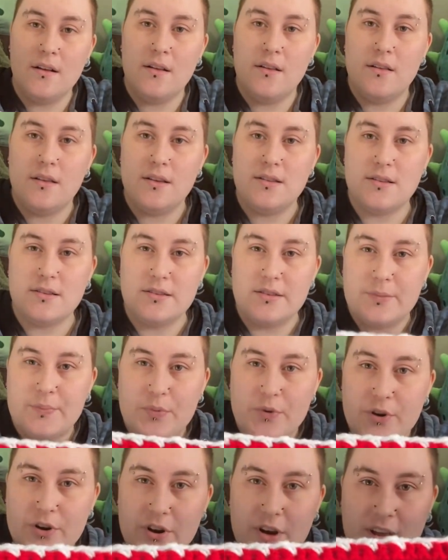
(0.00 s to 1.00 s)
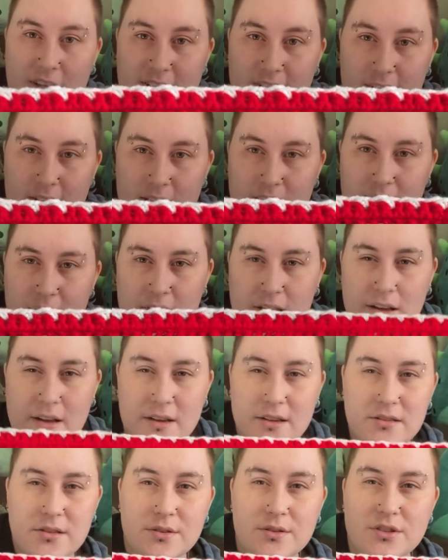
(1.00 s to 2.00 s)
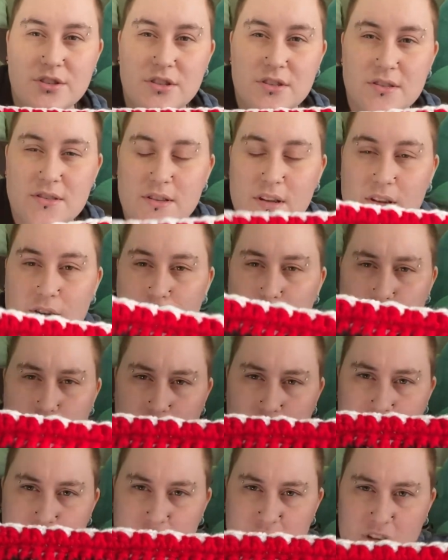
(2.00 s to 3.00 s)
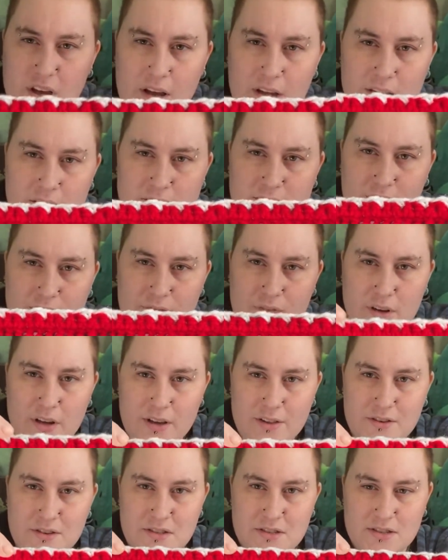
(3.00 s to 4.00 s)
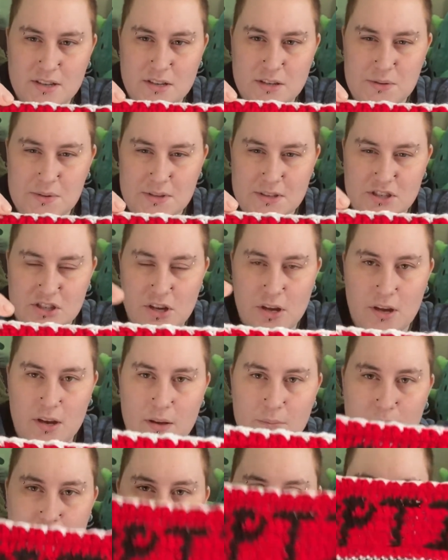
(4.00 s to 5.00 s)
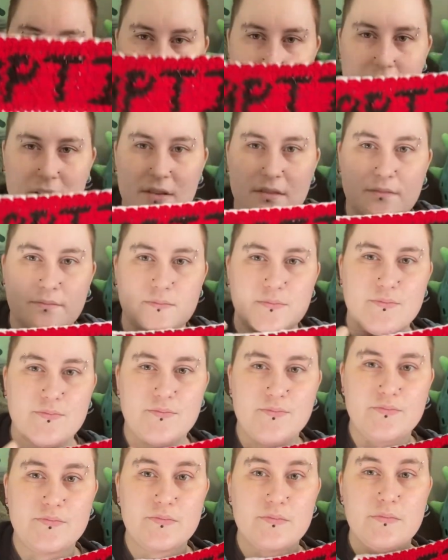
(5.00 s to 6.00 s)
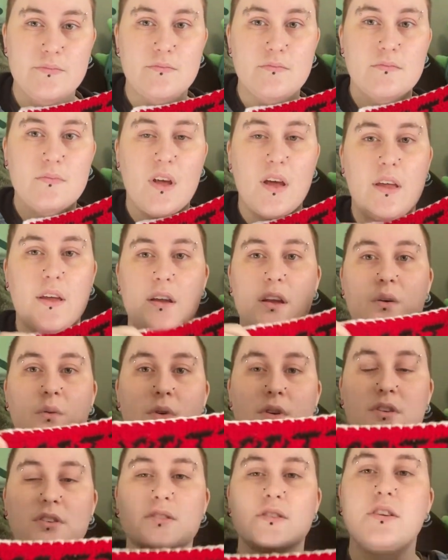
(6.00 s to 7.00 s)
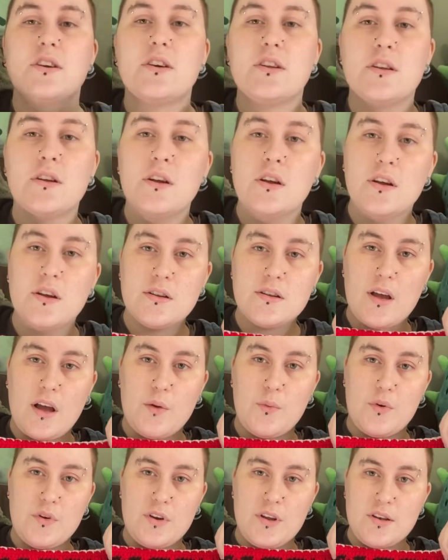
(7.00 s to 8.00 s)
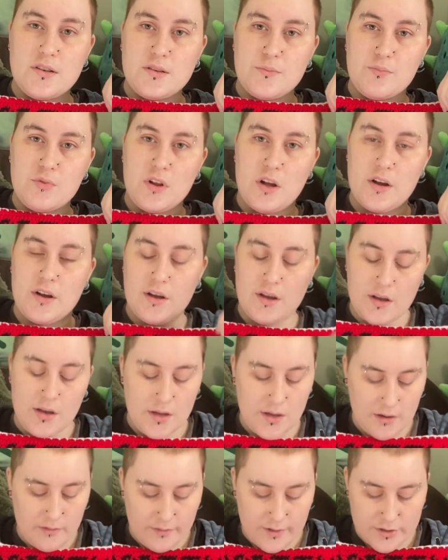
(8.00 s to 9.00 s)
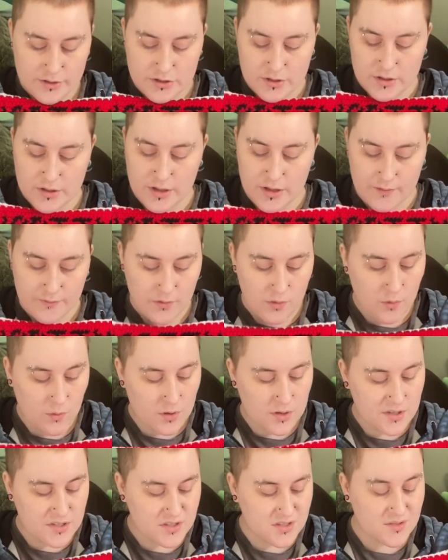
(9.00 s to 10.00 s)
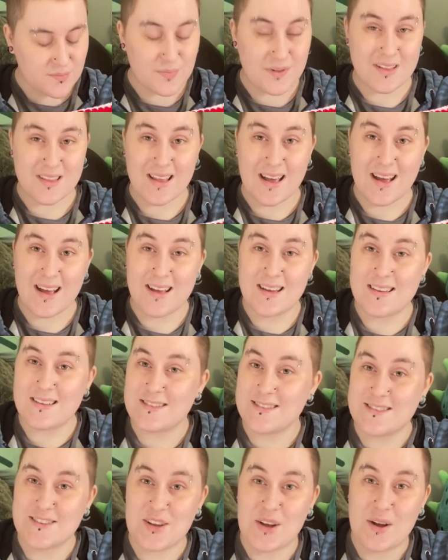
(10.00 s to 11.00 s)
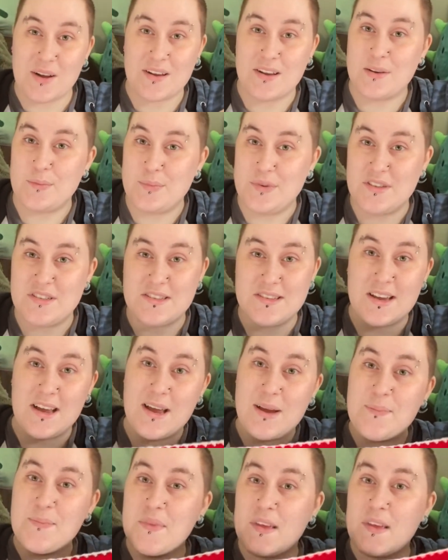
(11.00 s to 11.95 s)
This is the border I did, so it's just single crochets every other stitch with a chain in between. I think it works good. I will need to block it eventually, of course, but that is not going to be today.